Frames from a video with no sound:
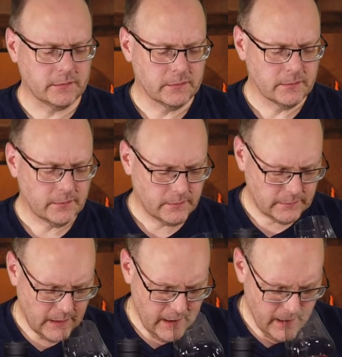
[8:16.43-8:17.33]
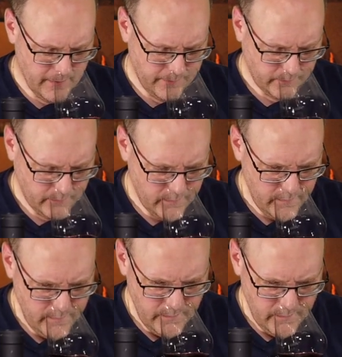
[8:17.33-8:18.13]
No one is speaking in this clip.